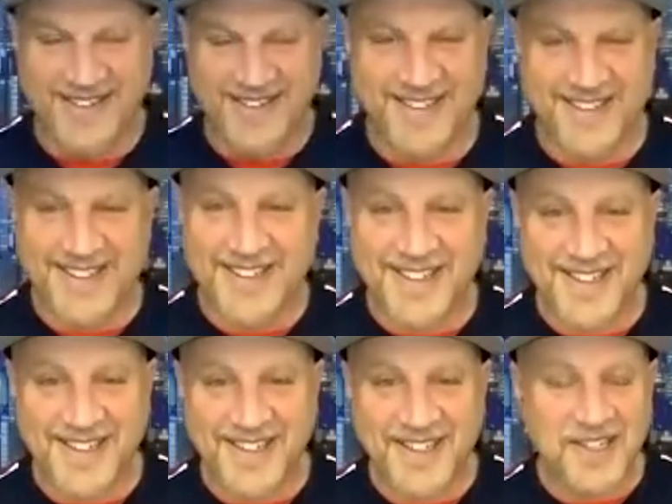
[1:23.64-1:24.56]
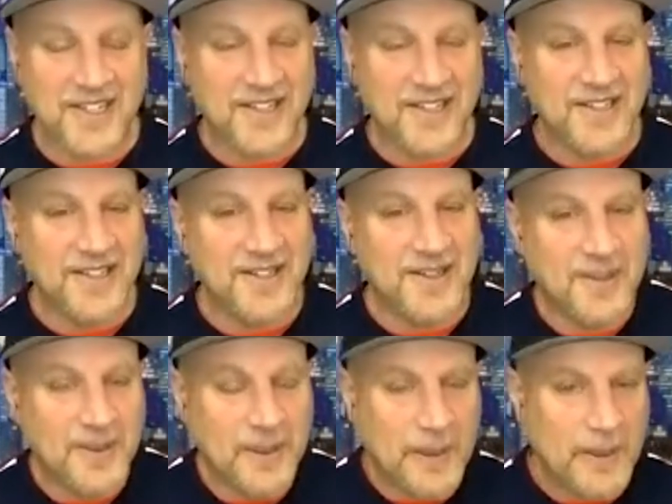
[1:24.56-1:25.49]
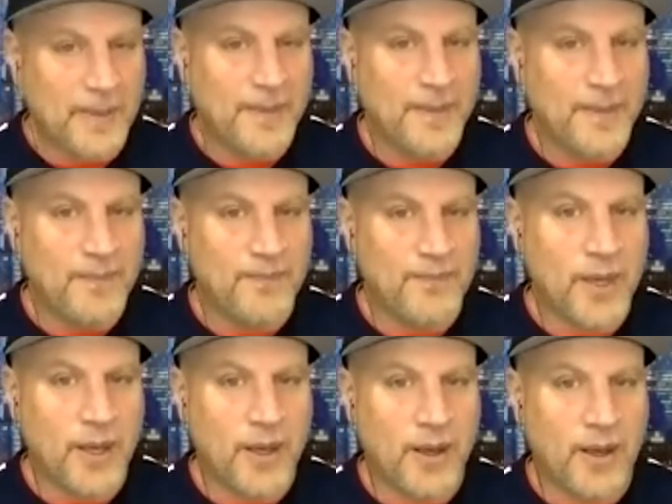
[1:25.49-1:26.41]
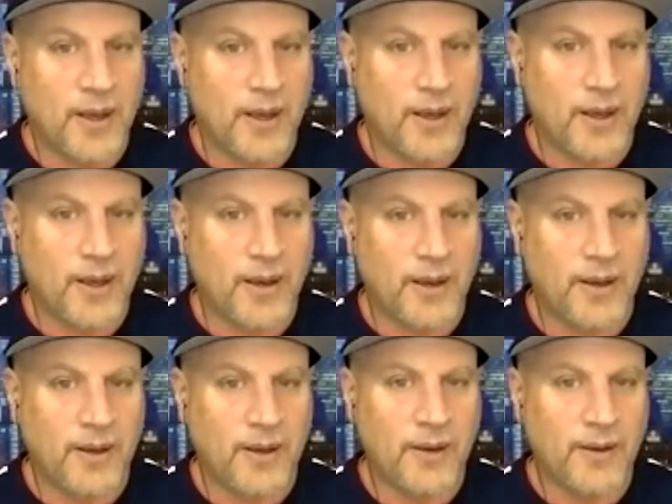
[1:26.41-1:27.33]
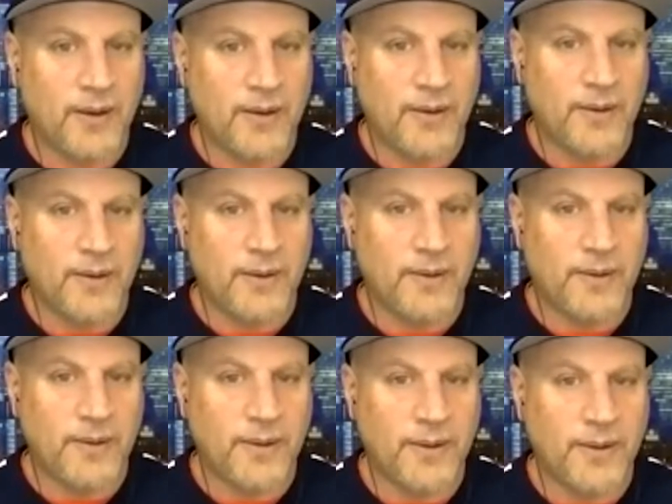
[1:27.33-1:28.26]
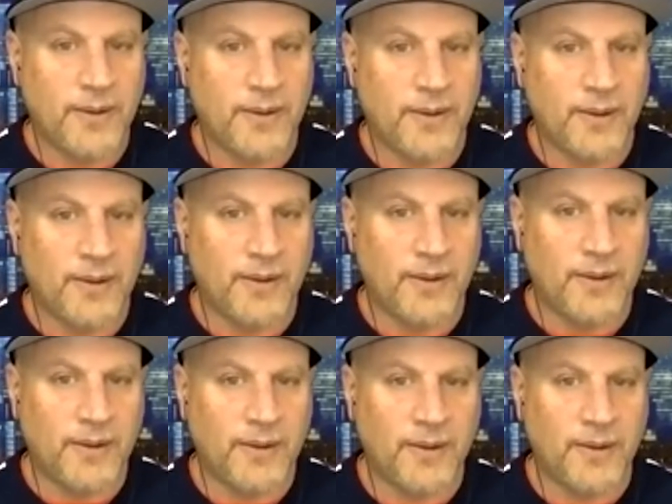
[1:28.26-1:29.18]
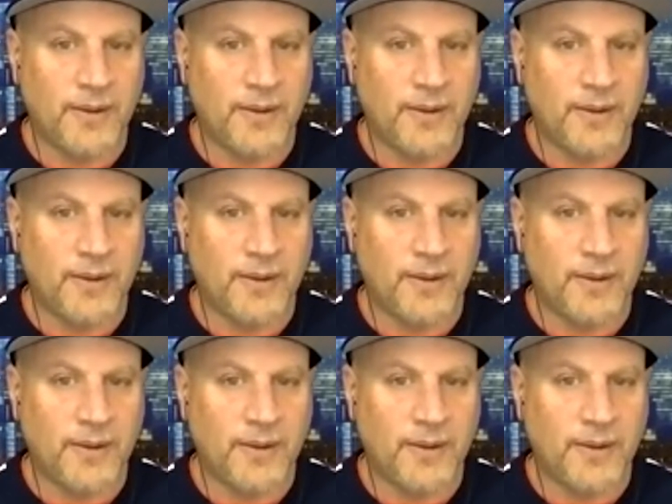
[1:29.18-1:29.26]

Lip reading: This person isn't speaking.